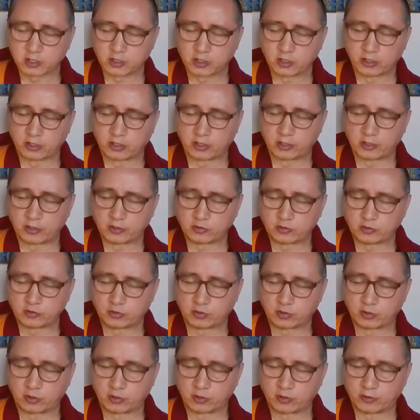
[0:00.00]

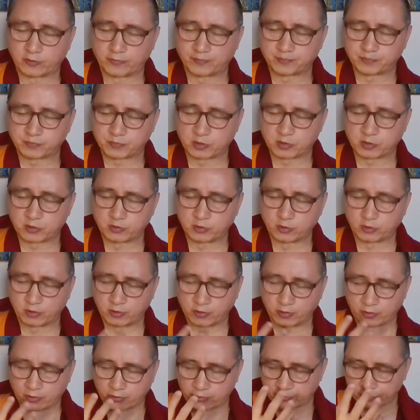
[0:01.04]
Your
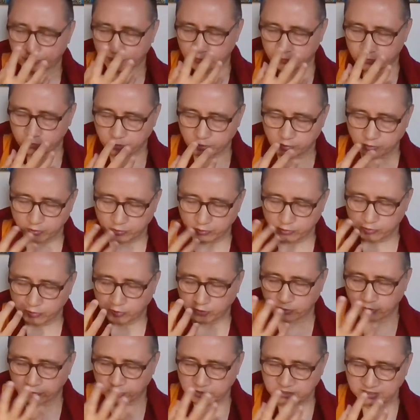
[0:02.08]
you know
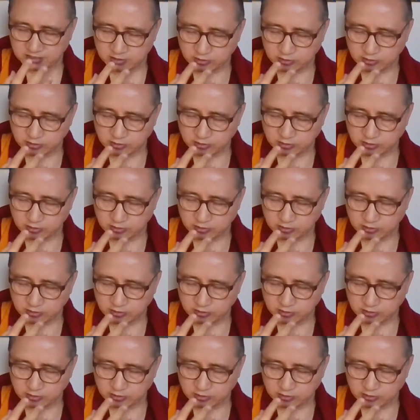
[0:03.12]
your